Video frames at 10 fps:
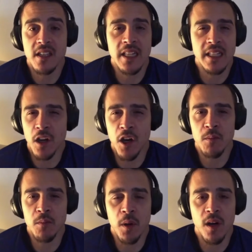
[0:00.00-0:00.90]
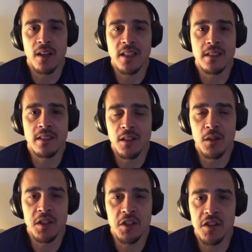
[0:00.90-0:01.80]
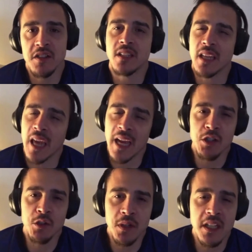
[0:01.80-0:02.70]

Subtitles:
I think the hard part is literally just schedule.